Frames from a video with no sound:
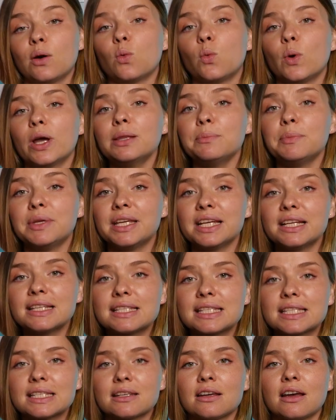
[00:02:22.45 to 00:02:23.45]
When
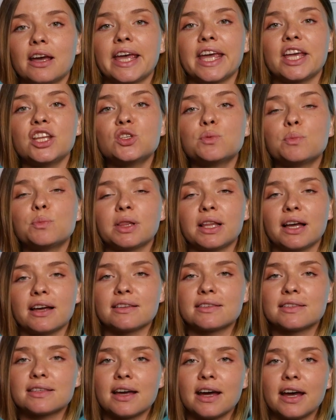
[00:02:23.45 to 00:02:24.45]
mixed, H+
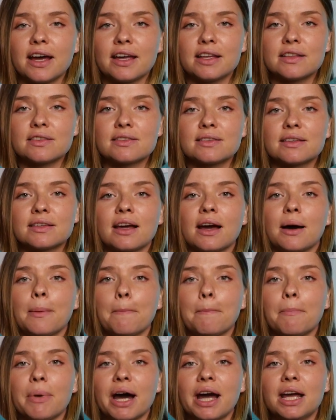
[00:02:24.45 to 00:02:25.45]
ions
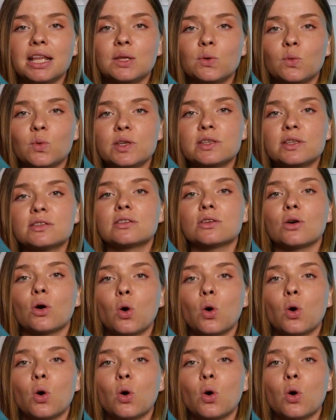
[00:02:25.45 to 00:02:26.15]
combine with